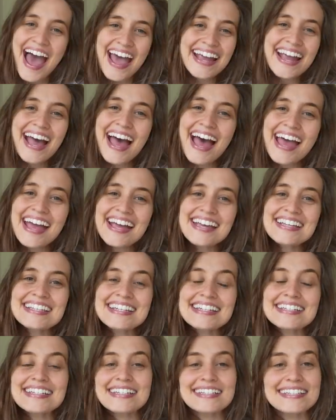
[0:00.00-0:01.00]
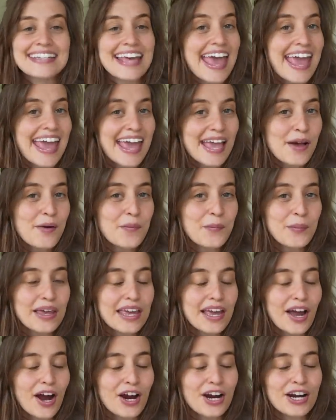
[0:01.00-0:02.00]
Hi guys, today
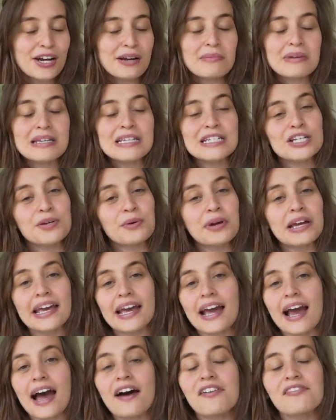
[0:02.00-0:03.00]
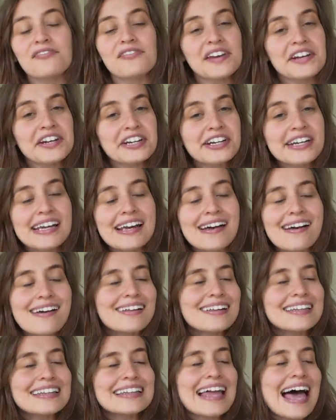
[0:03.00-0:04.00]
we are going to be doing a very
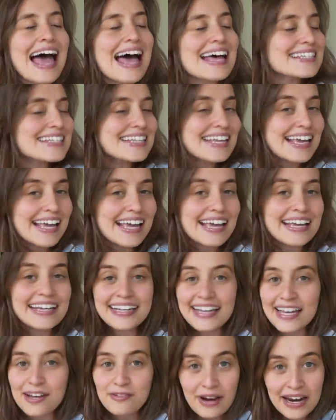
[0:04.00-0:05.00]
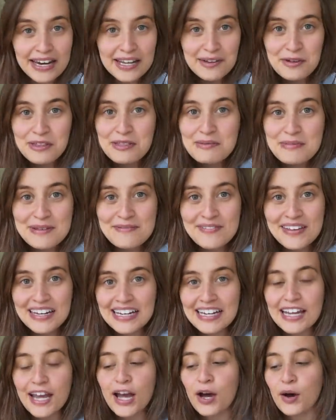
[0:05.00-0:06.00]
classic get ready with me
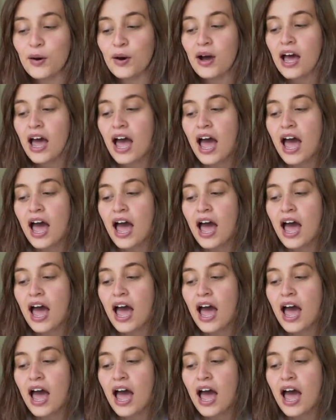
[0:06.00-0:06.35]
video.